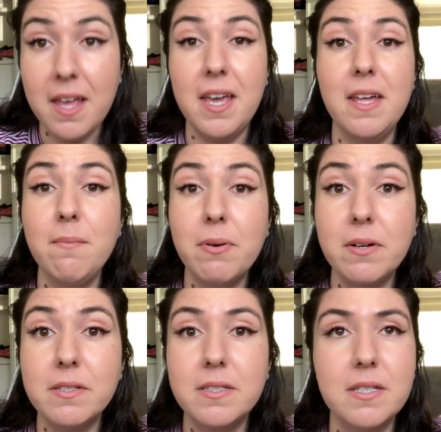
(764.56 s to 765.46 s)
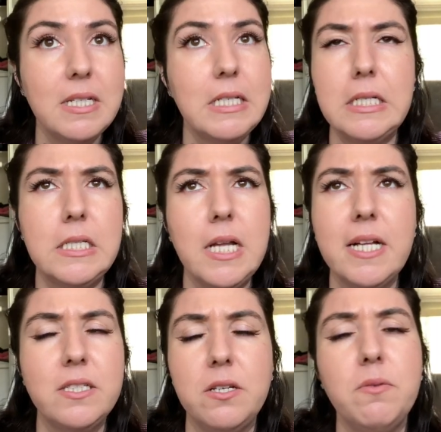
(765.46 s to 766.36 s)
In person,
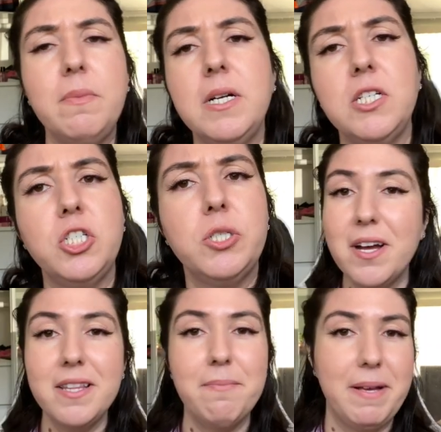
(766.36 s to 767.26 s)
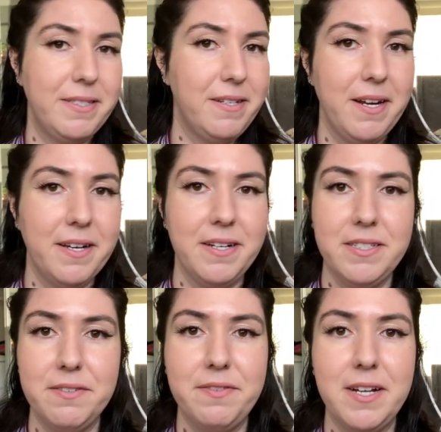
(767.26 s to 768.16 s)
not so much. I did the best that I
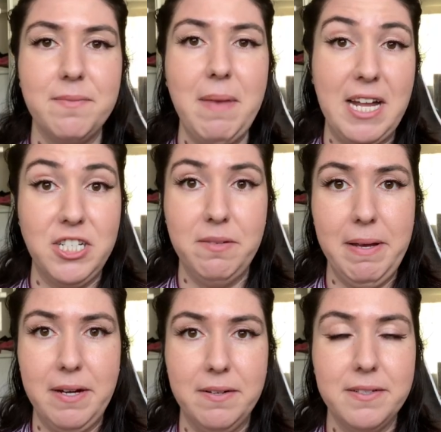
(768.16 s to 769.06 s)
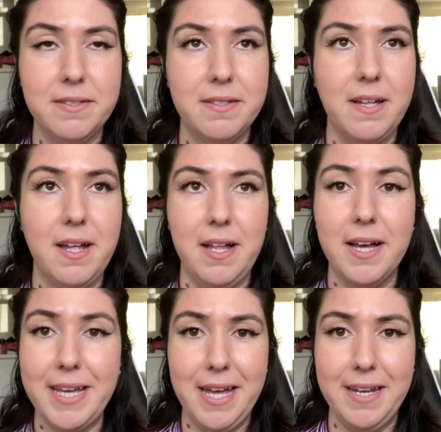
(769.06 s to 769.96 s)
could to find matching pairs.
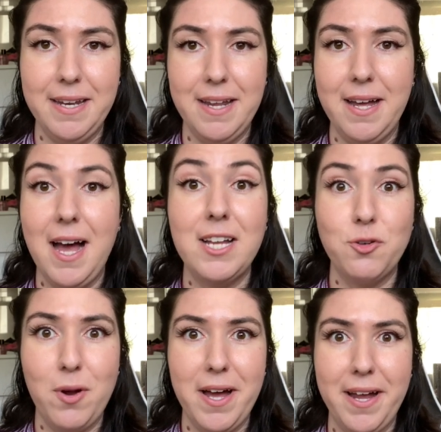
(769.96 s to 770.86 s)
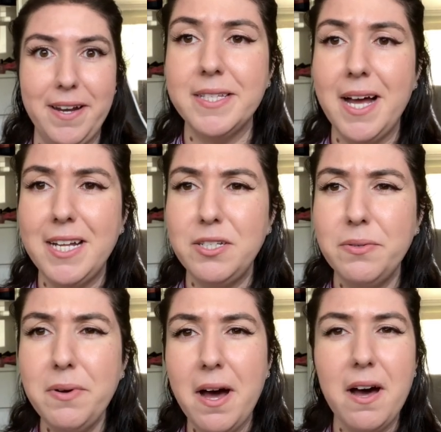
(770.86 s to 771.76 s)
Again, I tried. I
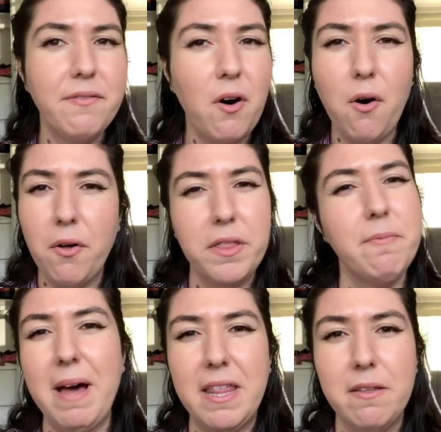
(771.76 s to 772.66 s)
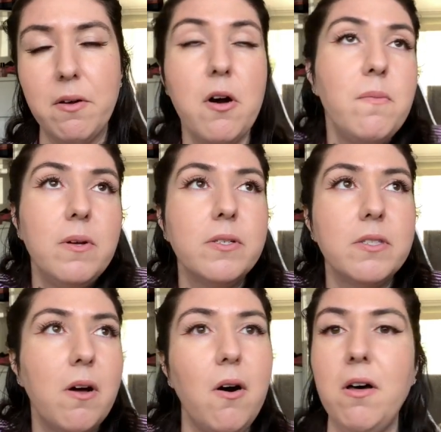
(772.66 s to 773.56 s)
do have all the Bath, almost
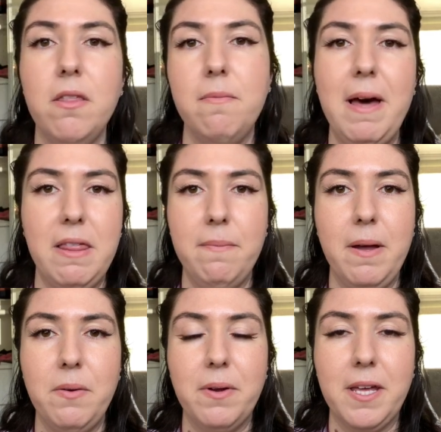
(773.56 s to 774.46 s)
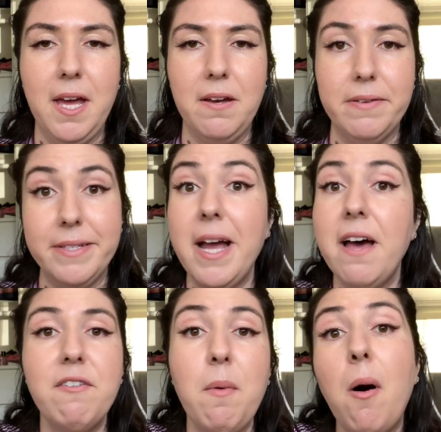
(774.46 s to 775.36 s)
all the Bath and Body Works candles. I
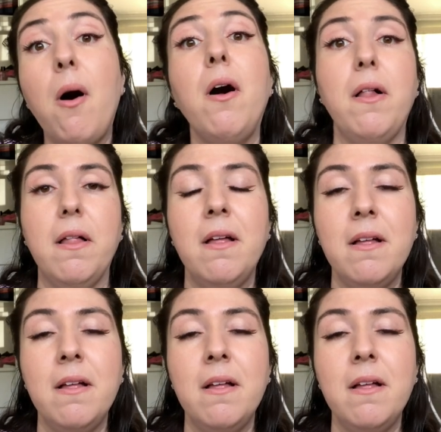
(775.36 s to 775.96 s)
have them all.